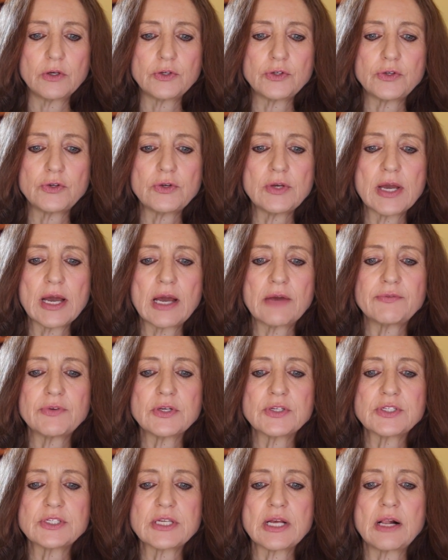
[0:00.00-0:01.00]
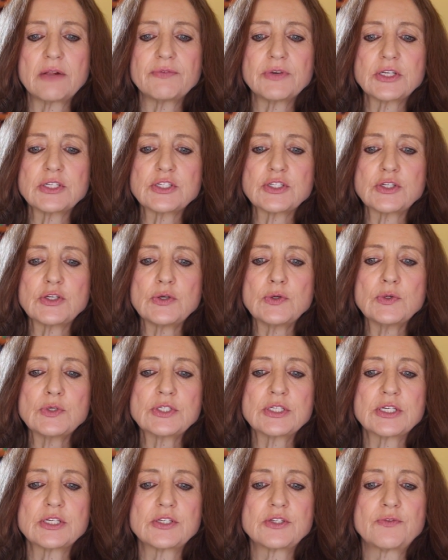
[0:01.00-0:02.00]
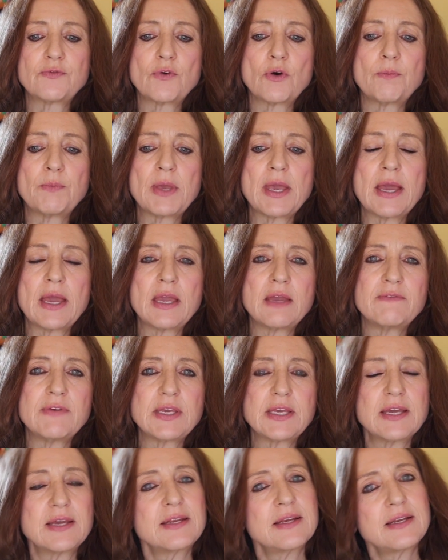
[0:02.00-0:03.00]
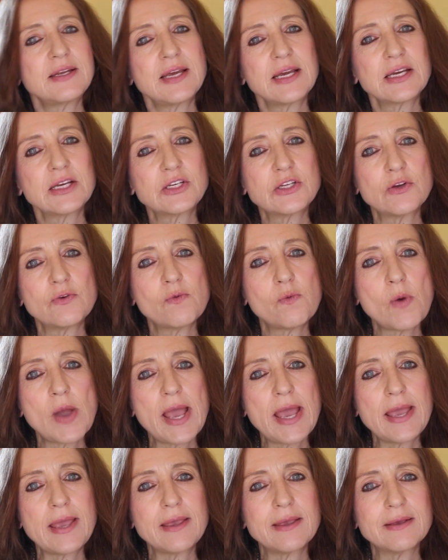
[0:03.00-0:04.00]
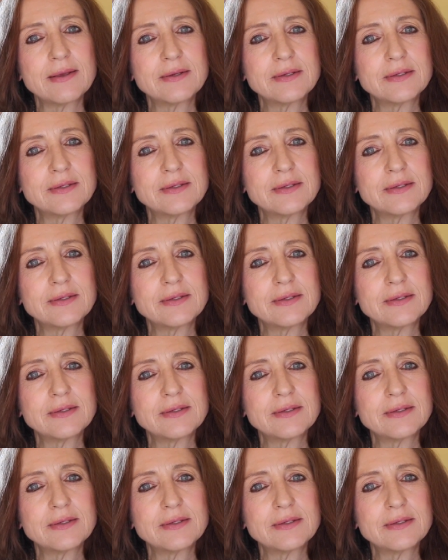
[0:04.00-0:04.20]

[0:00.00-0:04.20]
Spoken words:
Do you have yourself excuses for behaving in a negative way?